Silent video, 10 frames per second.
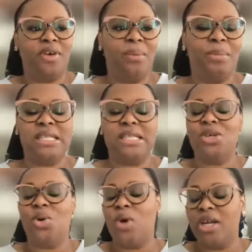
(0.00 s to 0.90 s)
Uh, but
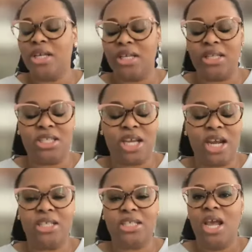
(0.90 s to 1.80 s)
still working in the
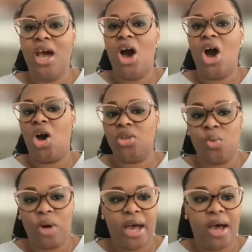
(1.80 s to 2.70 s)
church all the
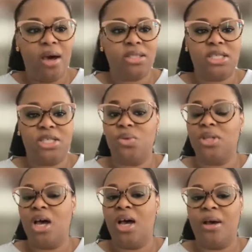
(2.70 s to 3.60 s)
while,
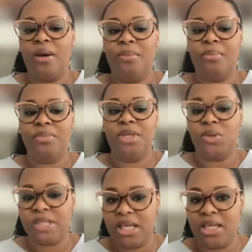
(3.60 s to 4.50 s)
still um, you
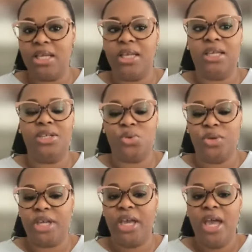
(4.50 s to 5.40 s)
know singing and
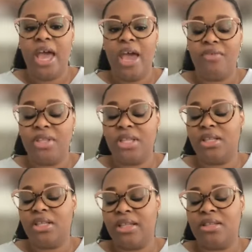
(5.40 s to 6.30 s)
doing
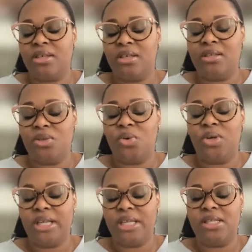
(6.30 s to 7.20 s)
everything that the the
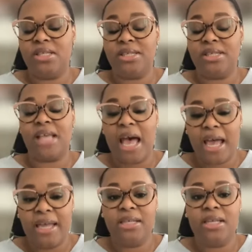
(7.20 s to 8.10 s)
Lord has
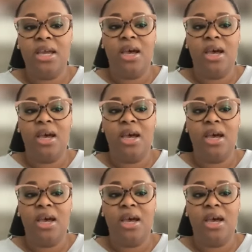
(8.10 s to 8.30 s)
designed